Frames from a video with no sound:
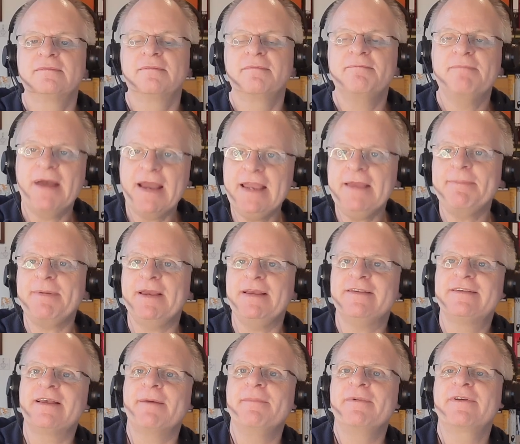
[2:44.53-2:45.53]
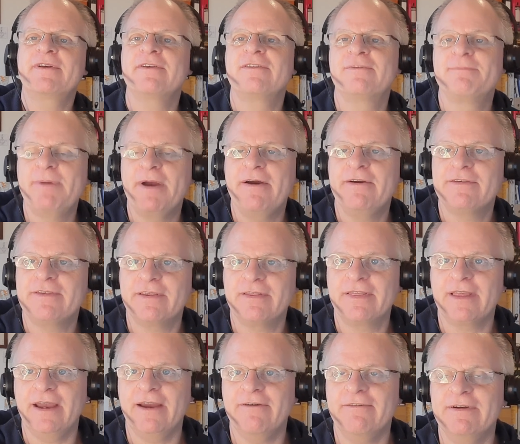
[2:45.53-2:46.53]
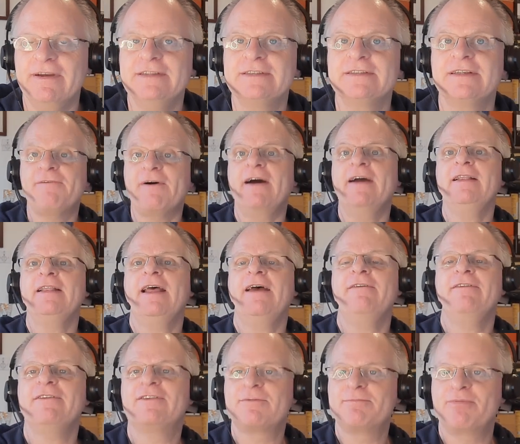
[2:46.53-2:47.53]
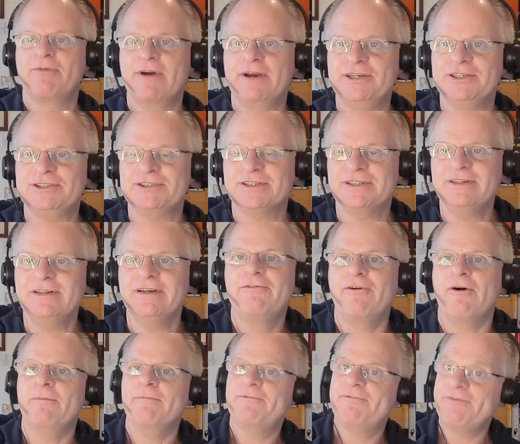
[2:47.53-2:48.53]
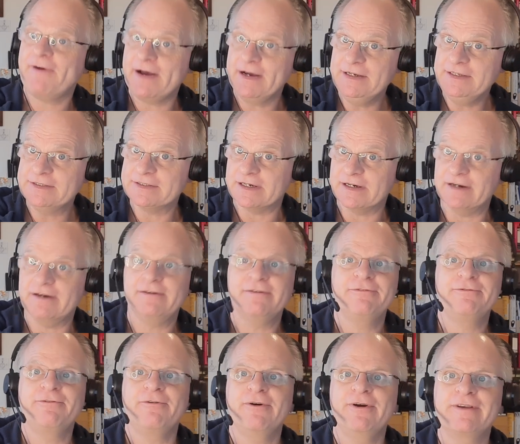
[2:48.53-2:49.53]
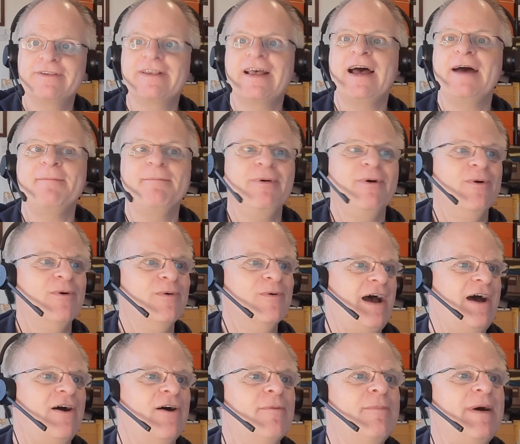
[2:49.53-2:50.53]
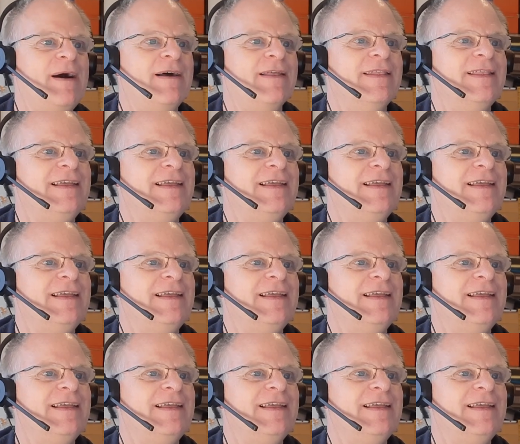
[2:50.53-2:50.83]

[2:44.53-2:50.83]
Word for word: Maybe some of the conspiracy theories find their inspiration from Pfizer. For example, how about